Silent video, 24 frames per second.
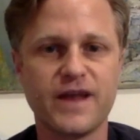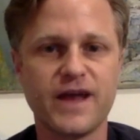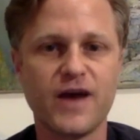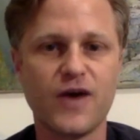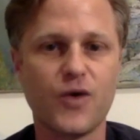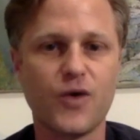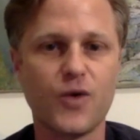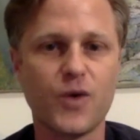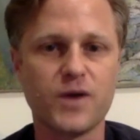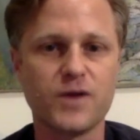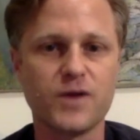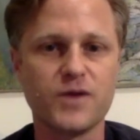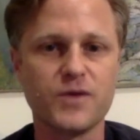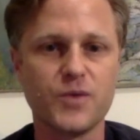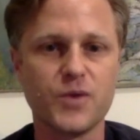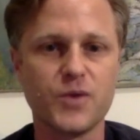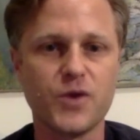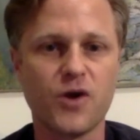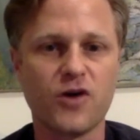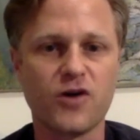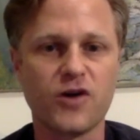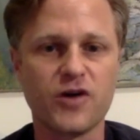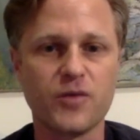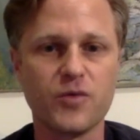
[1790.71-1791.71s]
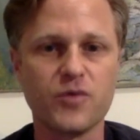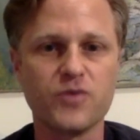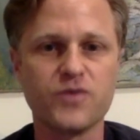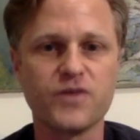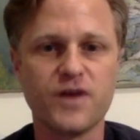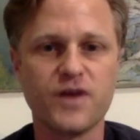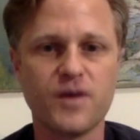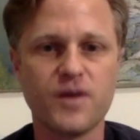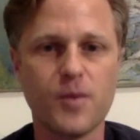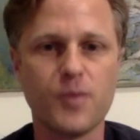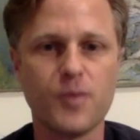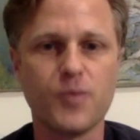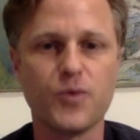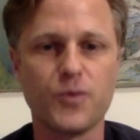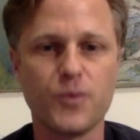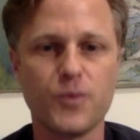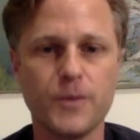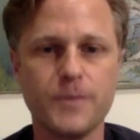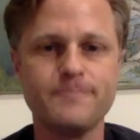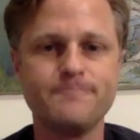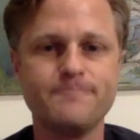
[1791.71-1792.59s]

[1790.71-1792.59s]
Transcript: how quickly we are able to come up with them.